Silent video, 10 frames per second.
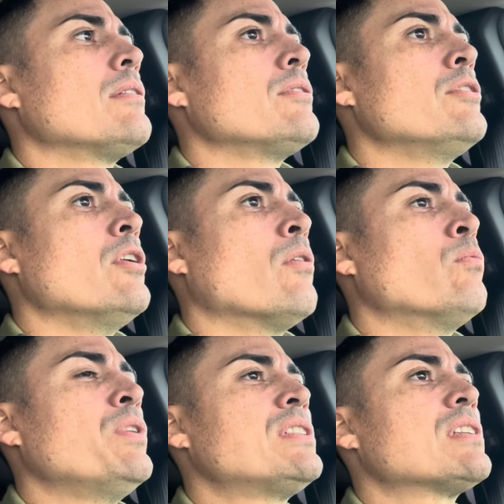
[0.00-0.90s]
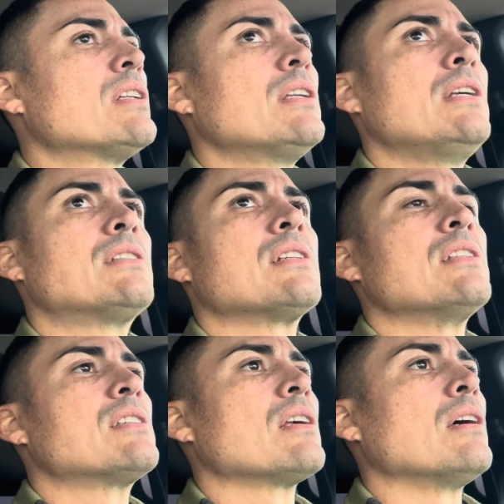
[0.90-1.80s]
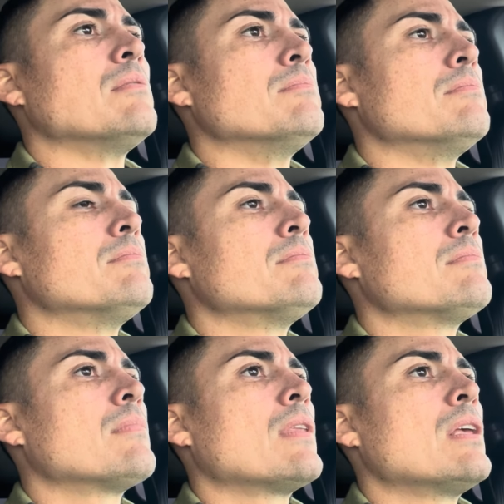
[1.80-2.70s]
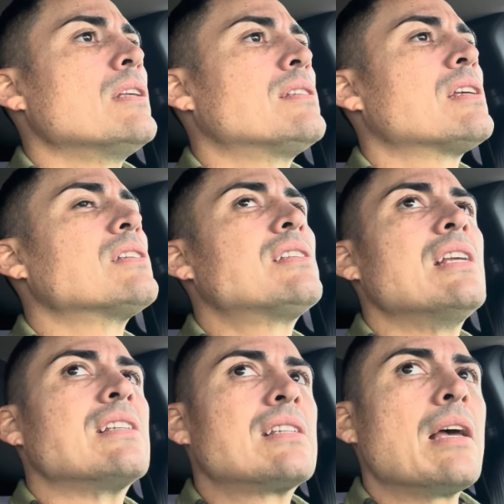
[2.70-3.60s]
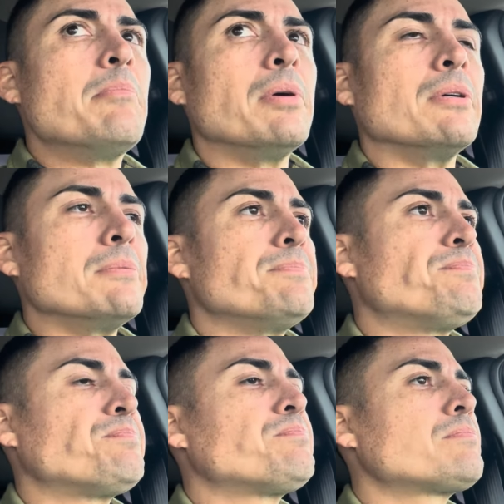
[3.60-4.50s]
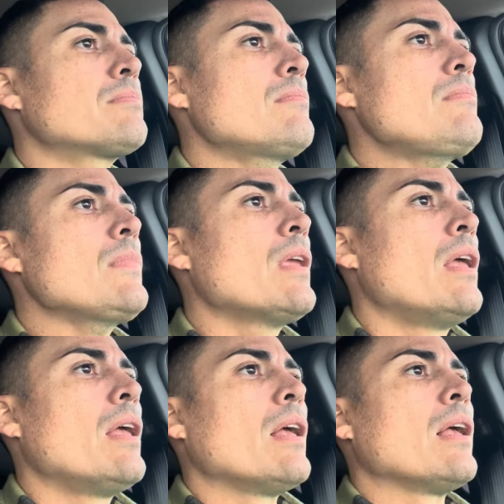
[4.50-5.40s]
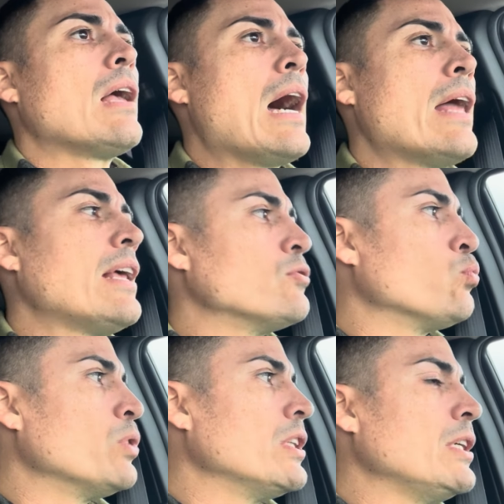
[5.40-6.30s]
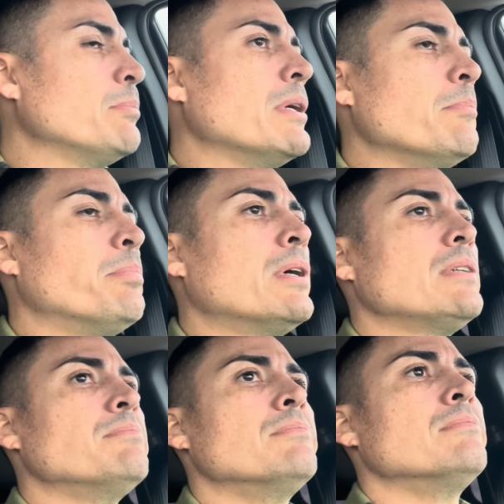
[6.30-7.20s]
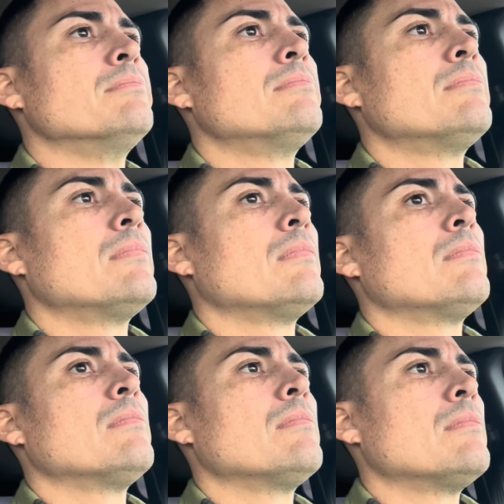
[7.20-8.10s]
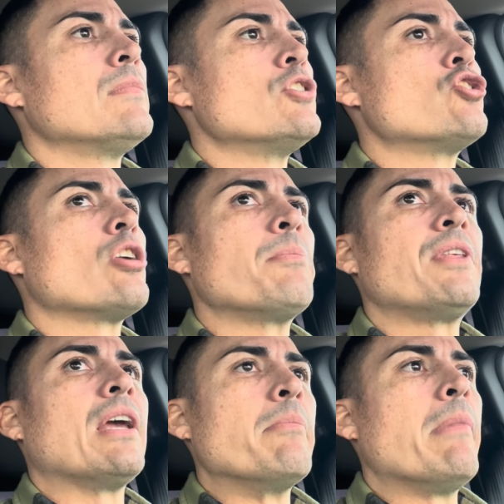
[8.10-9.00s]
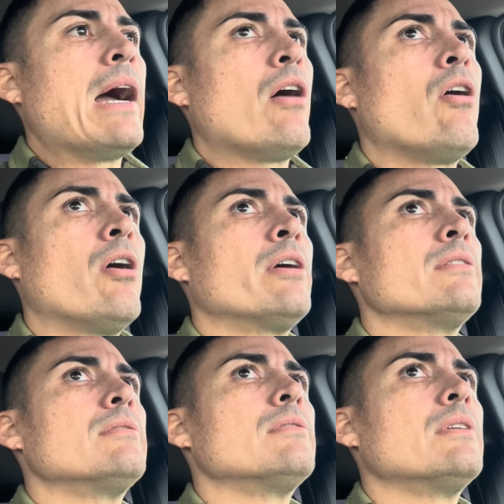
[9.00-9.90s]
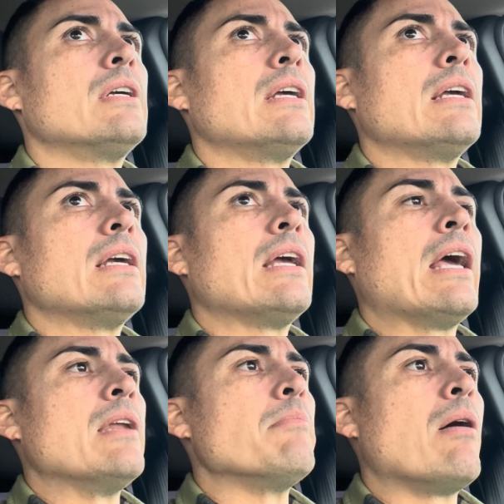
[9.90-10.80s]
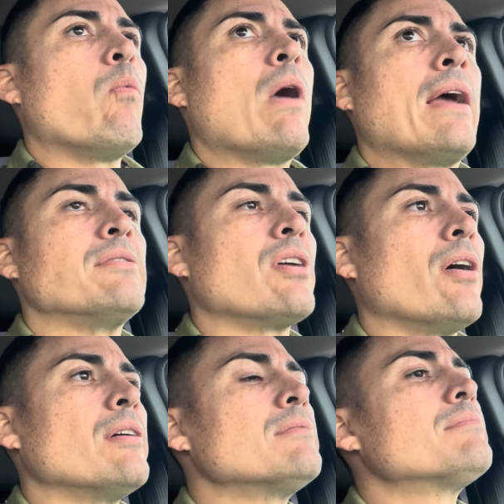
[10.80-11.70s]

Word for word: you know, recently since um, since December, God has really been putting something in my heart and in my wife's heart.